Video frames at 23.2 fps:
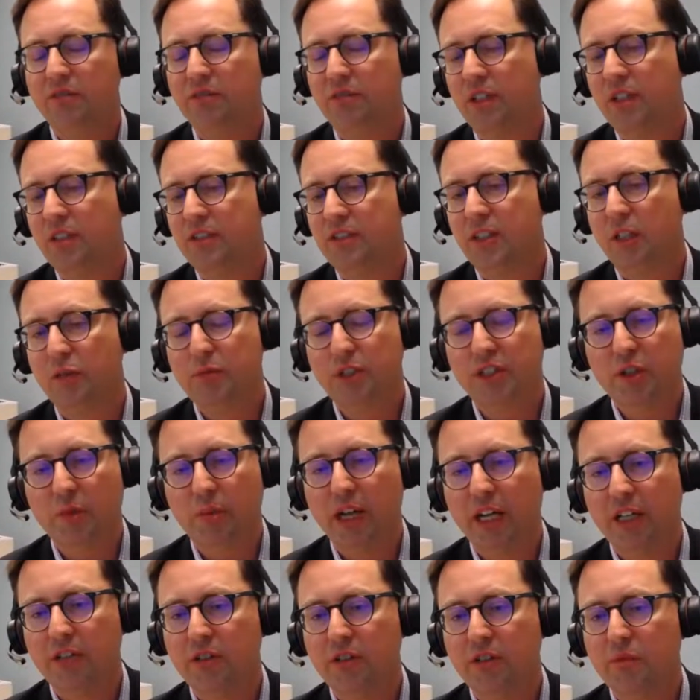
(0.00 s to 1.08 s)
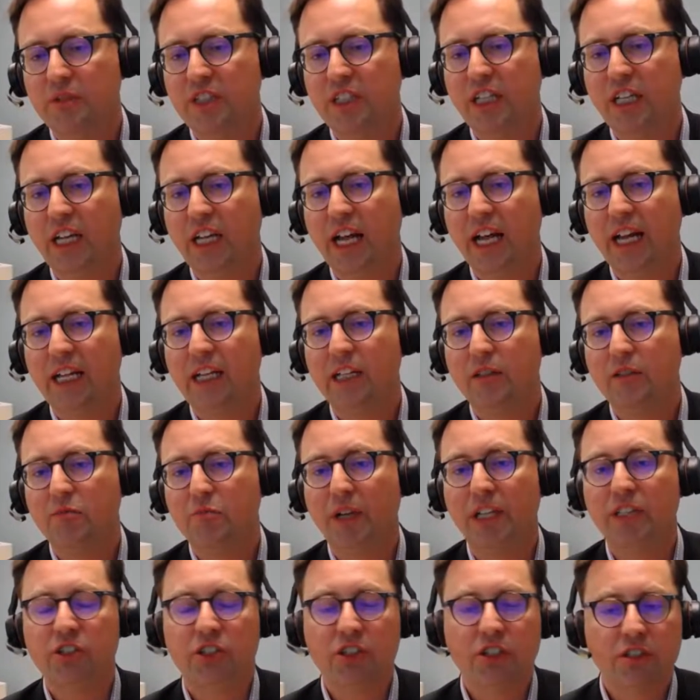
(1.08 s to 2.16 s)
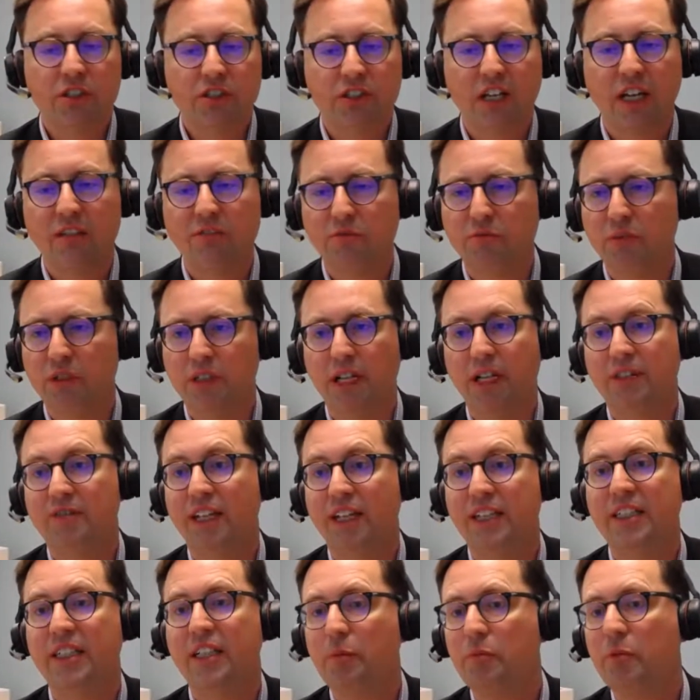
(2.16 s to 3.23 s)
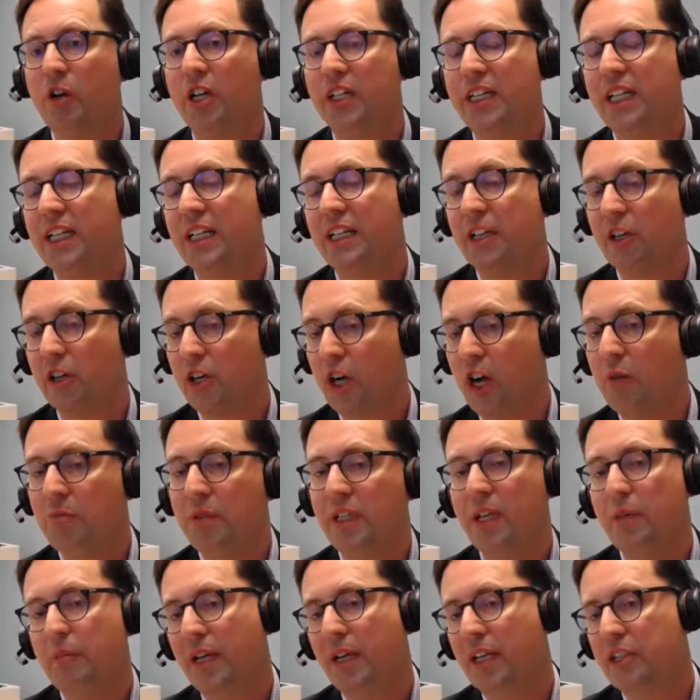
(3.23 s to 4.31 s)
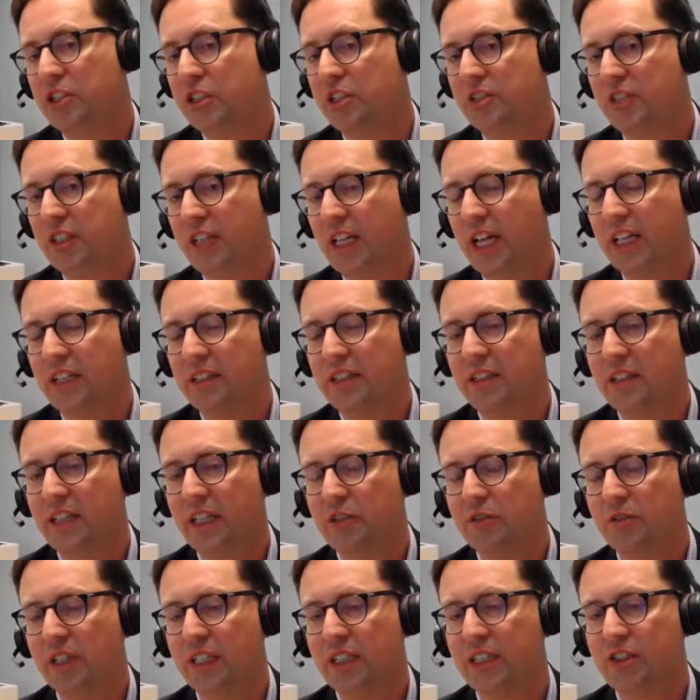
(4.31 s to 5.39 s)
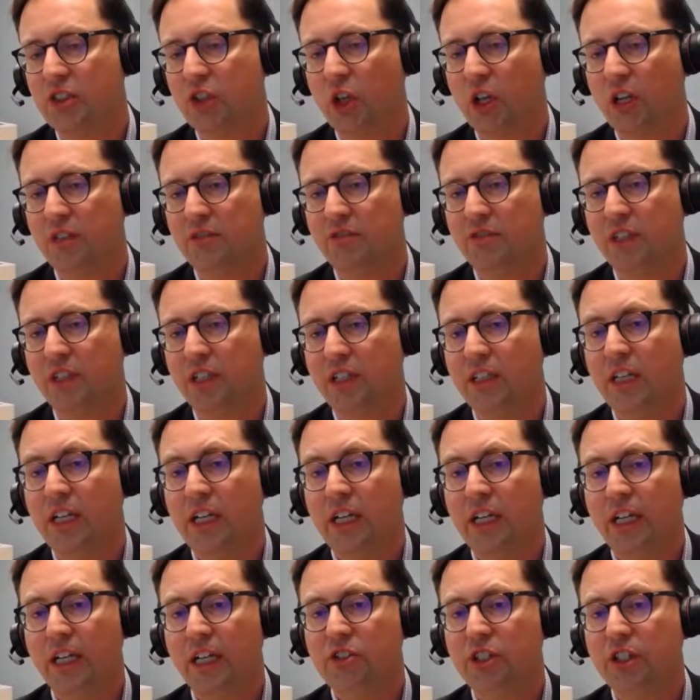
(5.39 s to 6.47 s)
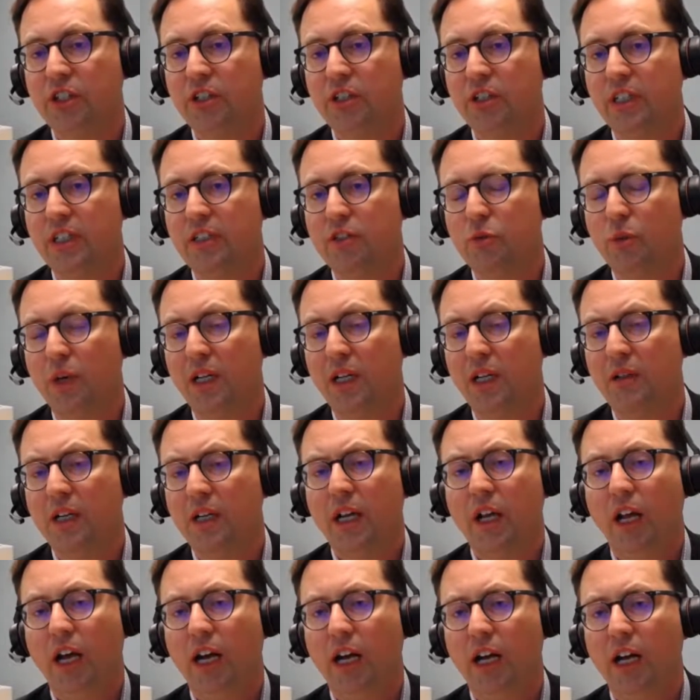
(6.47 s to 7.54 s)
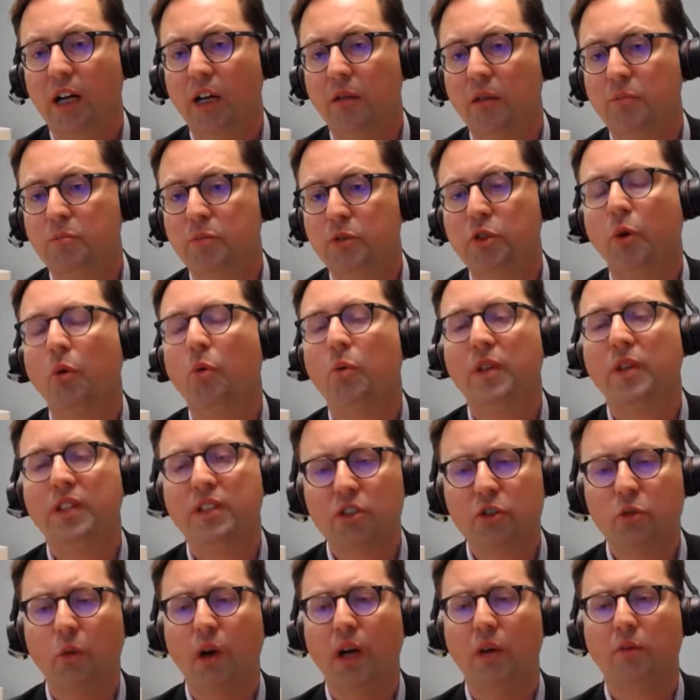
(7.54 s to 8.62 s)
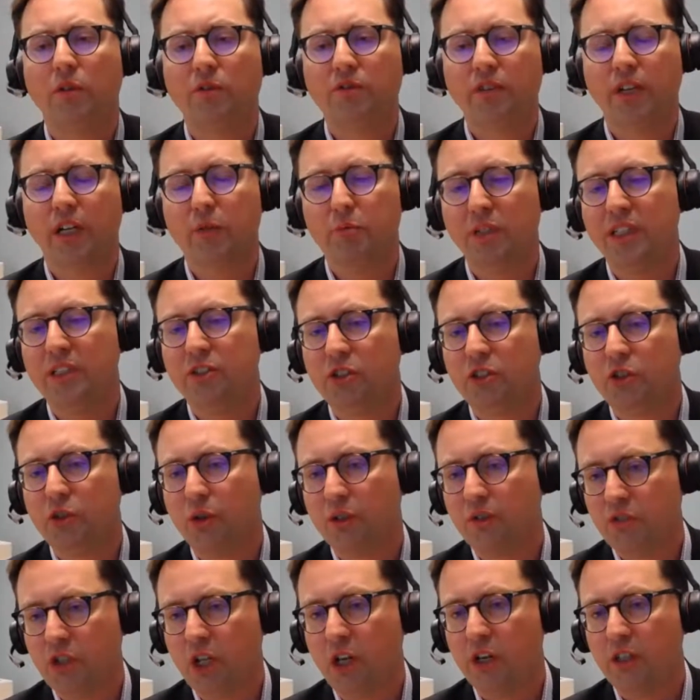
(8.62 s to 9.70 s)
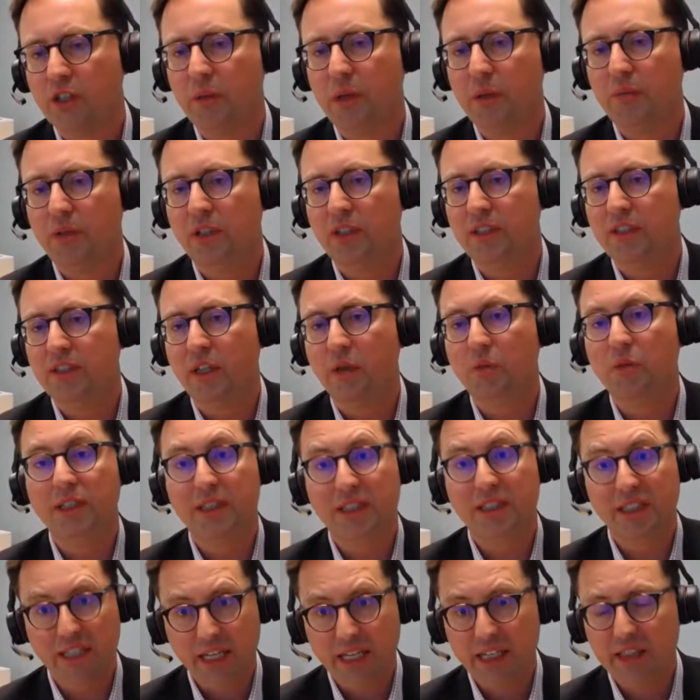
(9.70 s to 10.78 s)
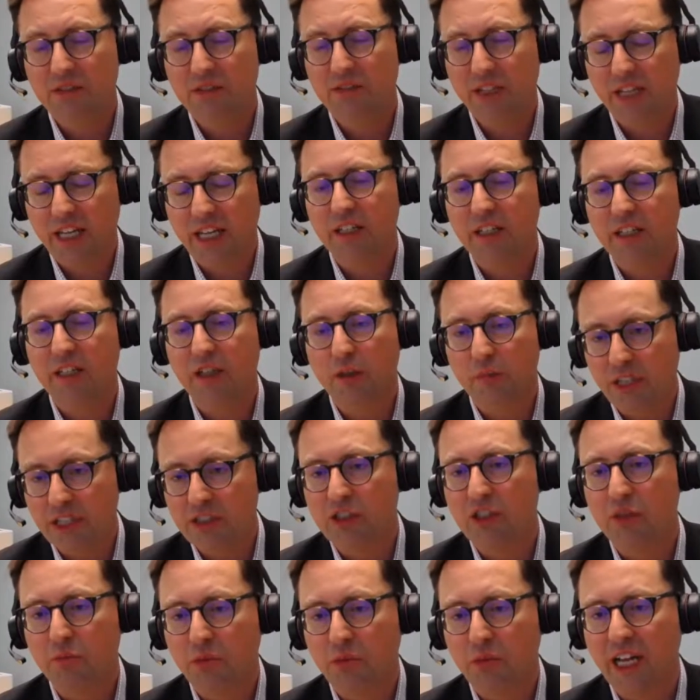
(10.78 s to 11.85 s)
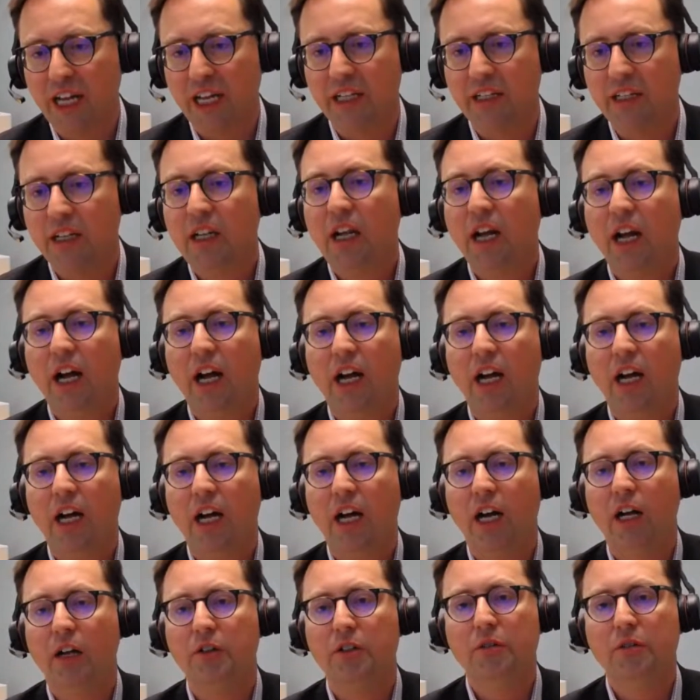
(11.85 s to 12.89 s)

slipped into bankruptcy, and pensioners have ended up not getting their company pensions, and that I think that creates a lot of insecurity as well. So this is why we're very pleased to sort of talk to people and say, well, in the case of the Canada Pension Plan, the